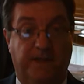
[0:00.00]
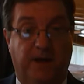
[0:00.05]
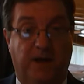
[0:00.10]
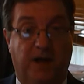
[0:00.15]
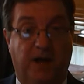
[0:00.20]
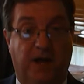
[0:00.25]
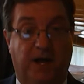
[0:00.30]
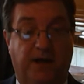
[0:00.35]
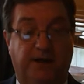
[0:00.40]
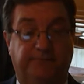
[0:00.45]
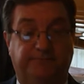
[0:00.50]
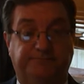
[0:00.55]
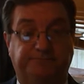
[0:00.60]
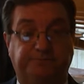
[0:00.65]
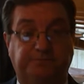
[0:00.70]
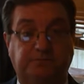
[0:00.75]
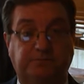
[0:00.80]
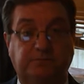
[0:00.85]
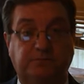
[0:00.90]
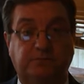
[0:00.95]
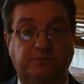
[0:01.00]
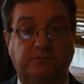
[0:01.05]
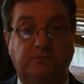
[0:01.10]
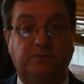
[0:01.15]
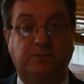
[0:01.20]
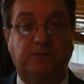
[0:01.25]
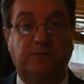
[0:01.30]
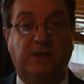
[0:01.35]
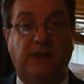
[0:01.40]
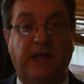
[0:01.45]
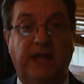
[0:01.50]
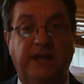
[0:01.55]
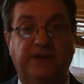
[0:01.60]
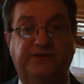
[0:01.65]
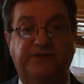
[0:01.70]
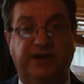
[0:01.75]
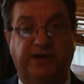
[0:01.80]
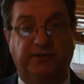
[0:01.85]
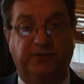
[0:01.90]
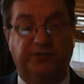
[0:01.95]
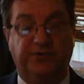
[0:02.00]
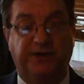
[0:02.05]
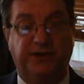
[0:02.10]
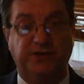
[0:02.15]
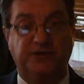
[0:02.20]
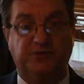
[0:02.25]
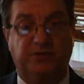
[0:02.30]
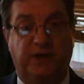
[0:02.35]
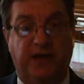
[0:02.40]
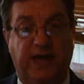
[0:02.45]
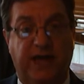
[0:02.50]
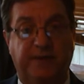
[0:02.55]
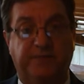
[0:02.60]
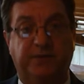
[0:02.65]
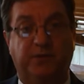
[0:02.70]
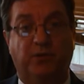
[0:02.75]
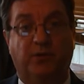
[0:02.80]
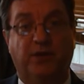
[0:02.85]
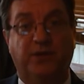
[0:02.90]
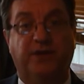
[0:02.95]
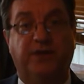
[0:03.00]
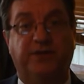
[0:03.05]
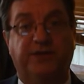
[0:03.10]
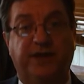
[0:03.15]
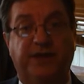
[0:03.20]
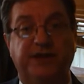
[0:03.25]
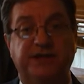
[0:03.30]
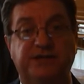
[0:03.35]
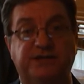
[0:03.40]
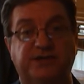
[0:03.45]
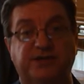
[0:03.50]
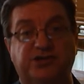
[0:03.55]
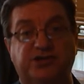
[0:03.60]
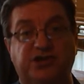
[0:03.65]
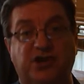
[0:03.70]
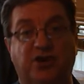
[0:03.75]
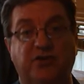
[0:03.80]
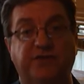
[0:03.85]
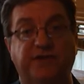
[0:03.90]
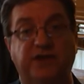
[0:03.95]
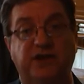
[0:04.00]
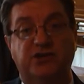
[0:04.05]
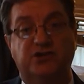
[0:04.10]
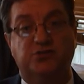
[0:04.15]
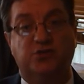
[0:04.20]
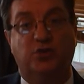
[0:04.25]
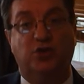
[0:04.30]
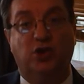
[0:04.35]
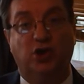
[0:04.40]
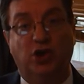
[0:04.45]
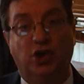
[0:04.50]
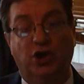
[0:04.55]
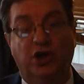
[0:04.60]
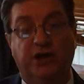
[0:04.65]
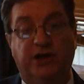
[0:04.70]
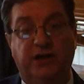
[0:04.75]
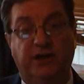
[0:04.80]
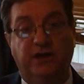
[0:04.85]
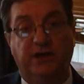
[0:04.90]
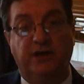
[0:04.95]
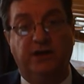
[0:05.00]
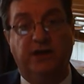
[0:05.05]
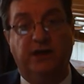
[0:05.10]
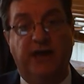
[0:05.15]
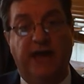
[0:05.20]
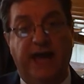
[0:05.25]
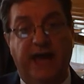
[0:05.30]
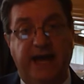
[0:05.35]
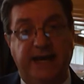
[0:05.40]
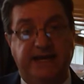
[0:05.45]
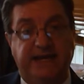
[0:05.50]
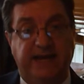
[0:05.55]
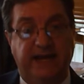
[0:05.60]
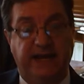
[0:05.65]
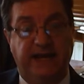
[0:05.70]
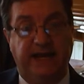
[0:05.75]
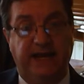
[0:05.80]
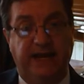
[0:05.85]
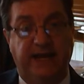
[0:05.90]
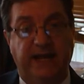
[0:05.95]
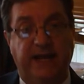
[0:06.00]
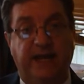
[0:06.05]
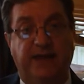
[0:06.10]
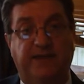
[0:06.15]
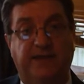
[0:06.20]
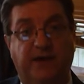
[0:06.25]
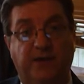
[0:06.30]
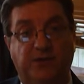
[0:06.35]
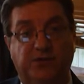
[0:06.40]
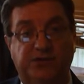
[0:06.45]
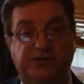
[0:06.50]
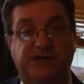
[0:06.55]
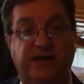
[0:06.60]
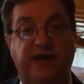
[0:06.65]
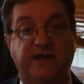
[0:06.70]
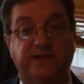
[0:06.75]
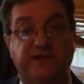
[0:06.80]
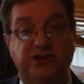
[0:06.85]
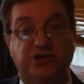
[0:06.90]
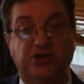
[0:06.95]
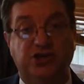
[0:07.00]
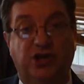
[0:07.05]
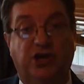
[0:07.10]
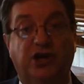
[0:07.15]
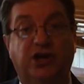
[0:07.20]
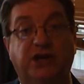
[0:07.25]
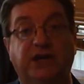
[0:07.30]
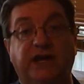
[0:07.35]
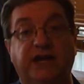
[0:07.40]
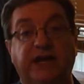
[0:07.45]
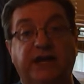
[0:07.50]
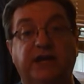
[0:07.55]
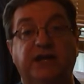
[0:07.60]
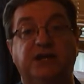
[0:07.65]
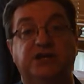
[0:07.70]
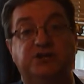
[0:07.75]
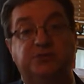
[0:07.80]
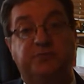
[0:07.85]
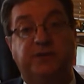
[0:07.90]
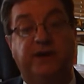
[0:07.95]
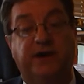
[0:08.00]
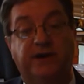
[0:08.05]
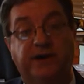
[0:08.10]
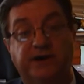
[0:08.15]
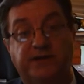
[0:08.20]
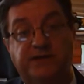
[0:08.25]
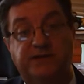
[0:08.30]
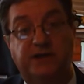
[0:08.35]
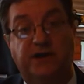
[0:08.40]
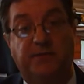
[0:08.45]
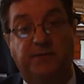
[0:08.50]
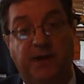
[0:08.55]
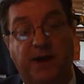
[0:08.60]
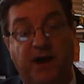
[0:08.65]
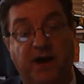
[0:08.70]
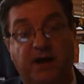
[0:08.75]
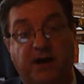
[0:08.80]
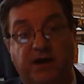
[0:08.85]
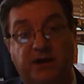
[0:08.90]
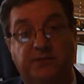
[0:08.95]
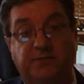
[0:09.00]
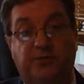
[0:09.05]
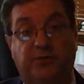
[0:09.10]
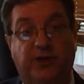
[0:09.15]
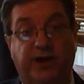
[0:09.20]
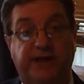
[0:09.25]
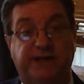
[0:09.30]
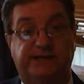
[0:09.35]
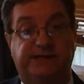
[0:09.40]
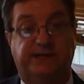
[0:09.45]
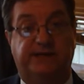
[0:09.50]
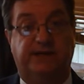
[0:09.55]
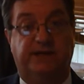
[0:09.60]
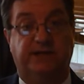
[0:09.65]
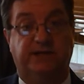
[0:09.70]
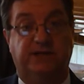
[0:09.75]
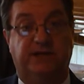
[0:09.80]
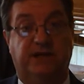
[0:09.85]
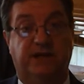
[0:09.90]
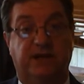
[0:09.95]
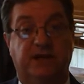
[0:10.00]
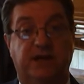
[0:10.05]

Uh, and several things will happen. One of the things the Soviets will look at Kennedy and they will say, This young, inexperienced American president,